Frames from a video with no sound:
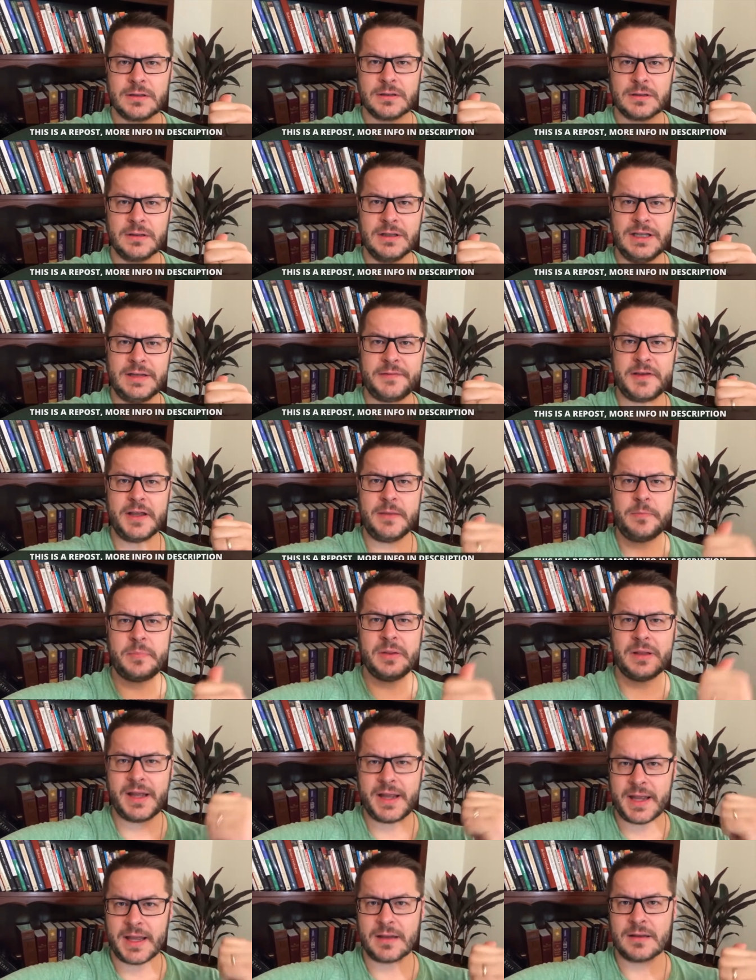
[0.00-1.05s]
living
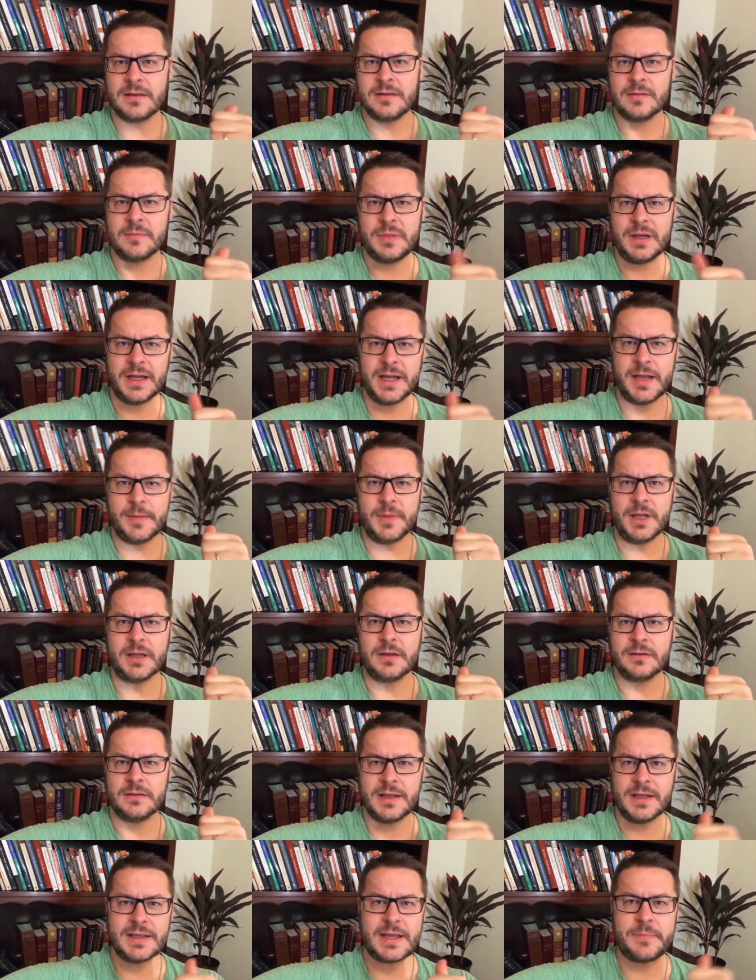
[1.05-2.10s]
plant behind me,
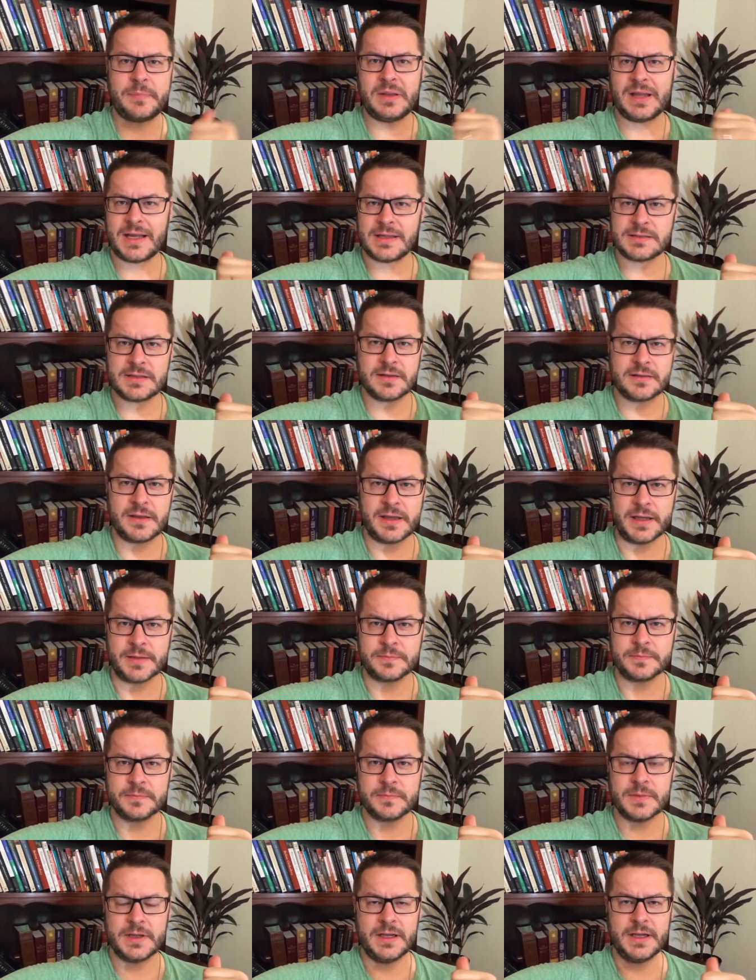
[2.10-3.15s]
not that plastic thing.
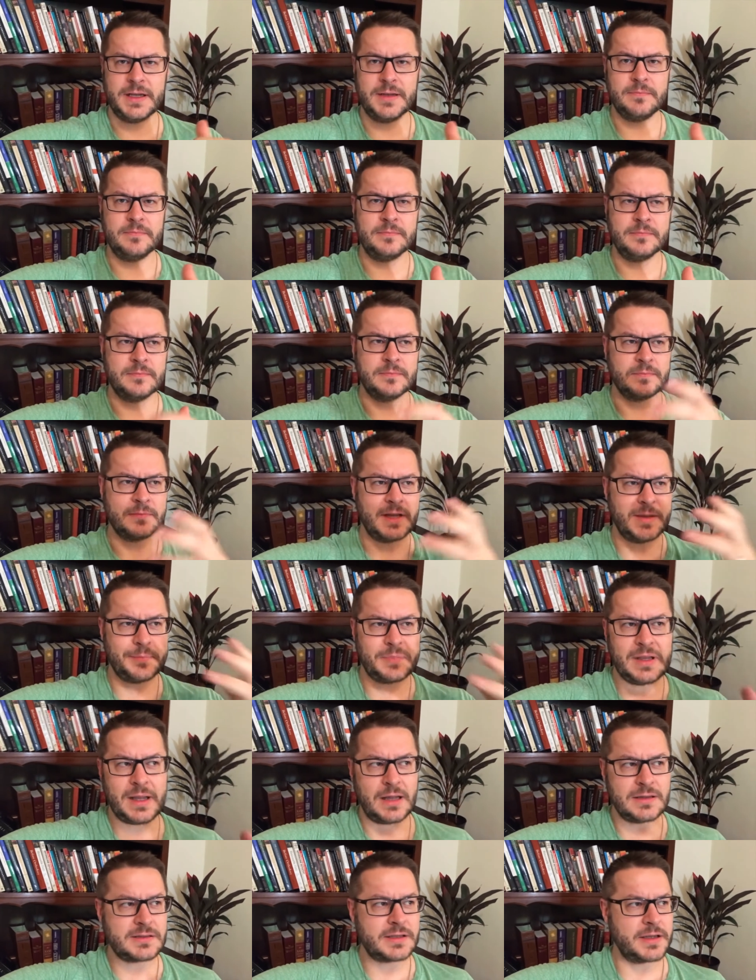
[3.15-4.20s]
That
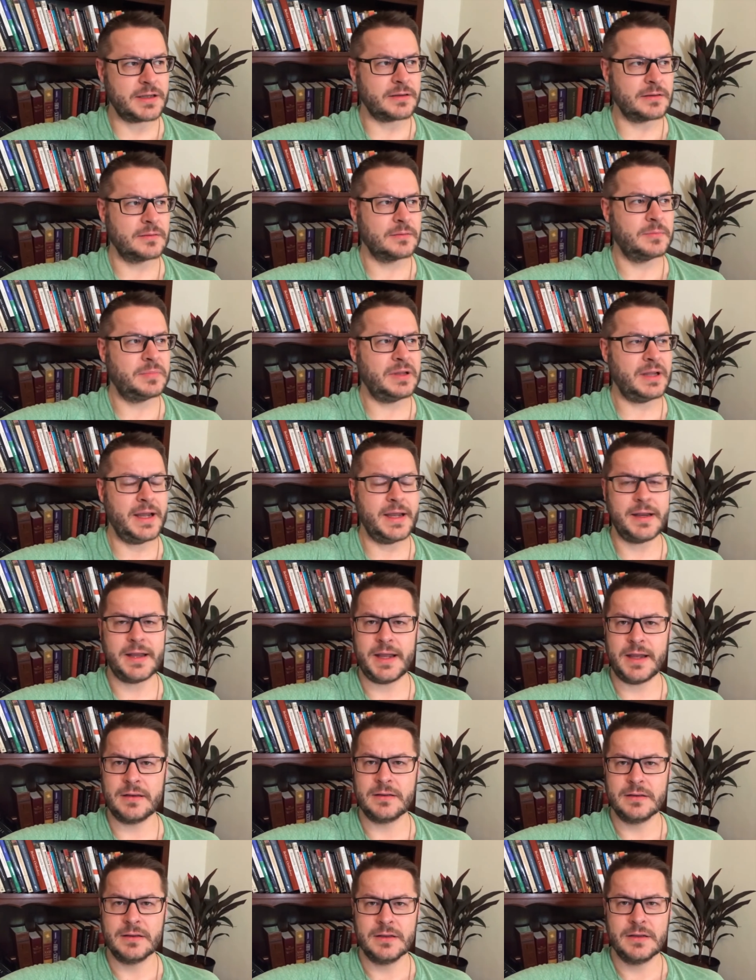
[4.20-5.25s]
plastic plant
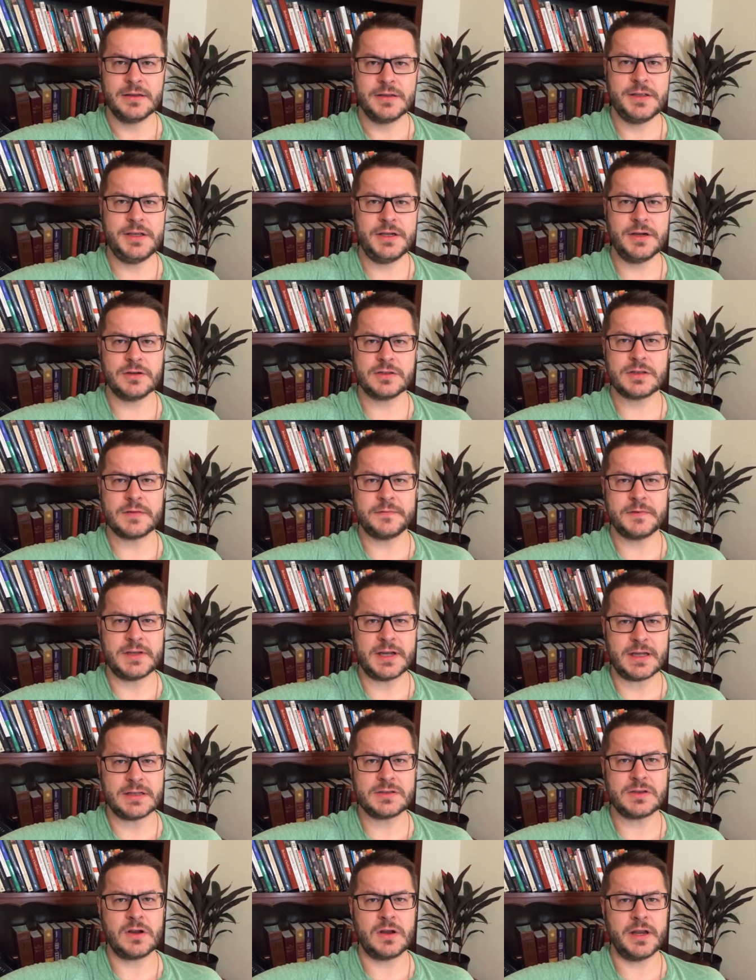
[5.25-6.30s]
had years of
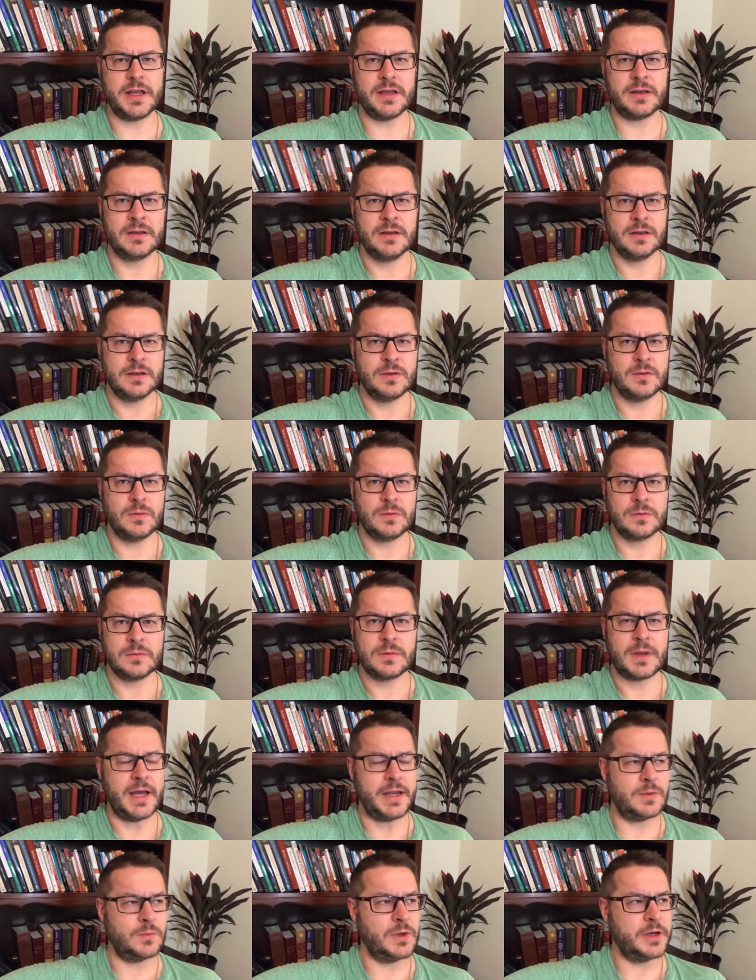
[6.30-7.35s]
dust on it.
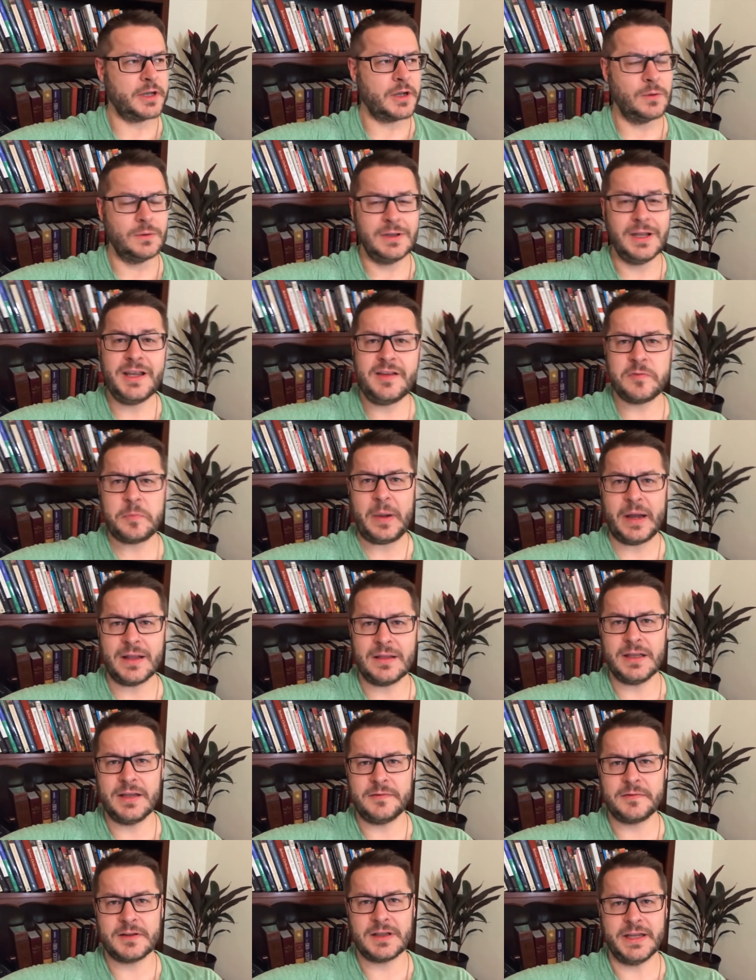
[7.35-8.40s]
I didn't want to go leaf by
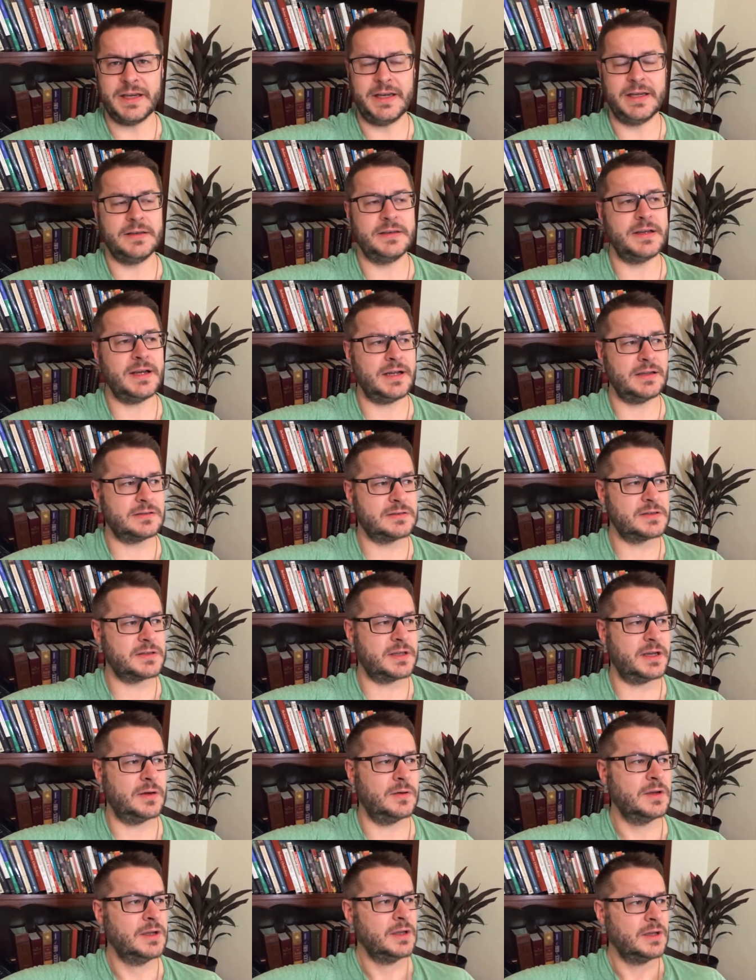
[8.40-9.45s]
leaf cleaning dust,
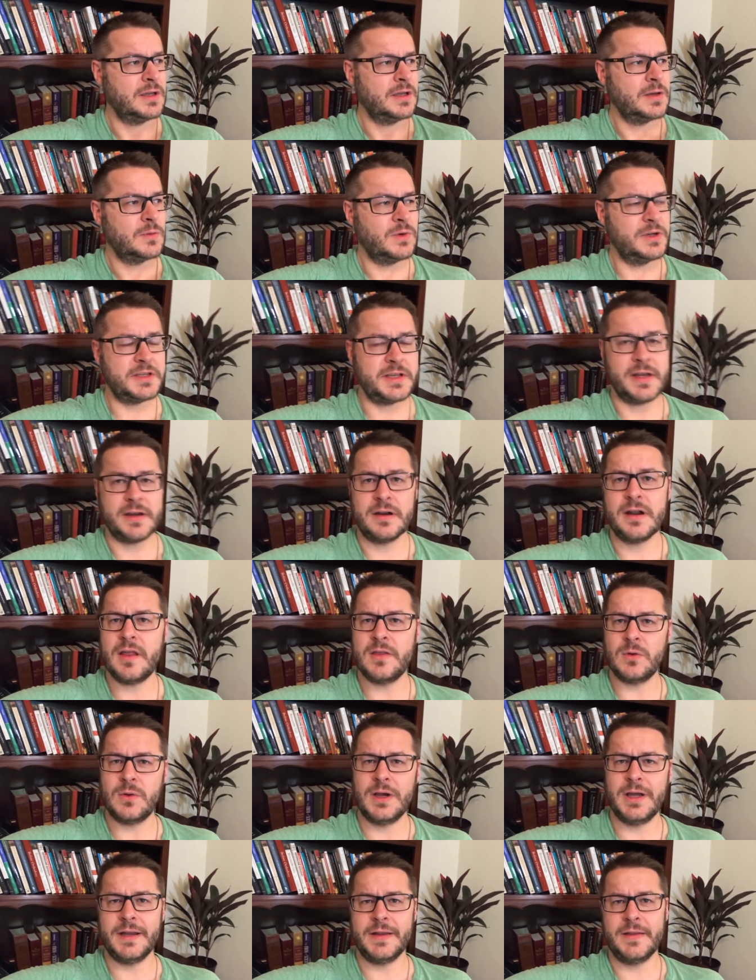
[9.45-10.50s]
so went to get another
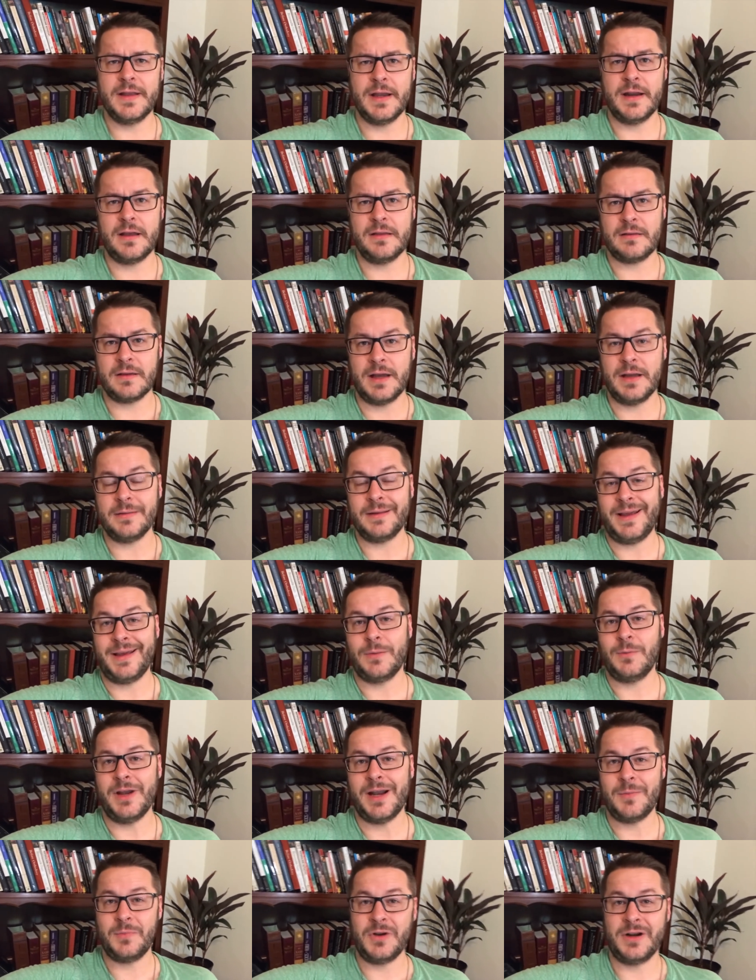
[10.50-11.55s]
one, and then I thought, hey,
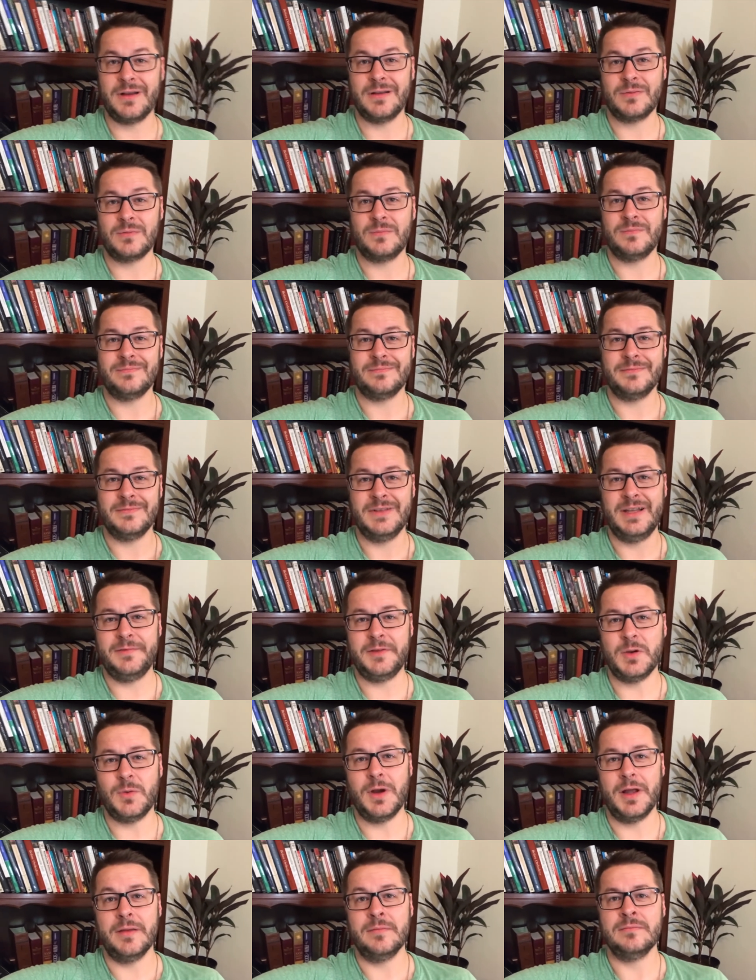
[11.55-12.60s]
why not put a
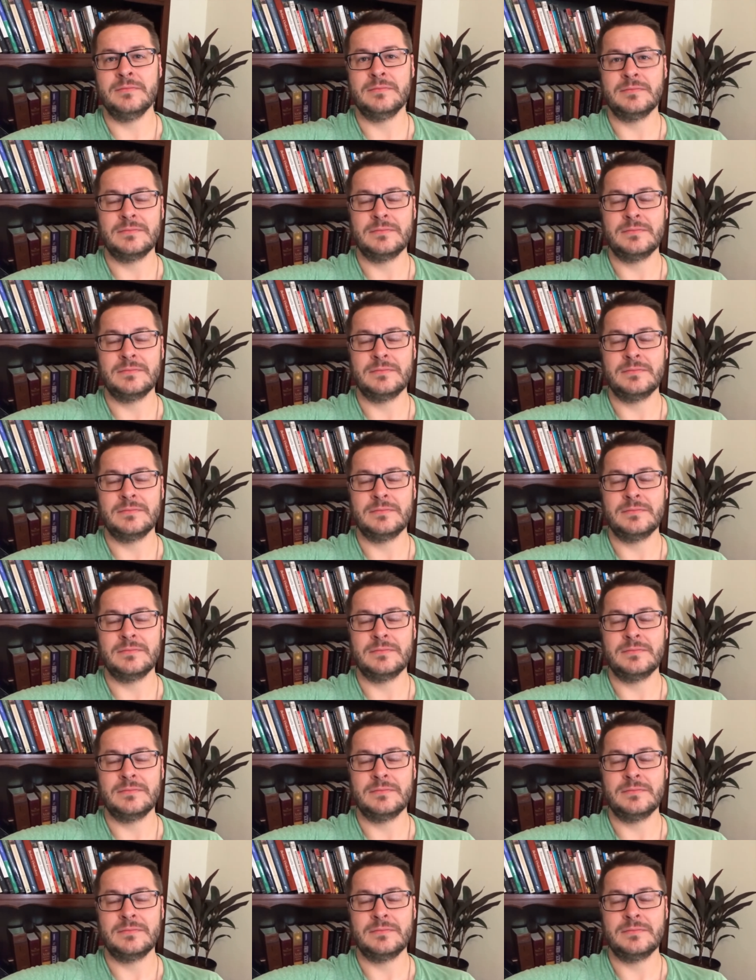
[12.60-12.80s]
living one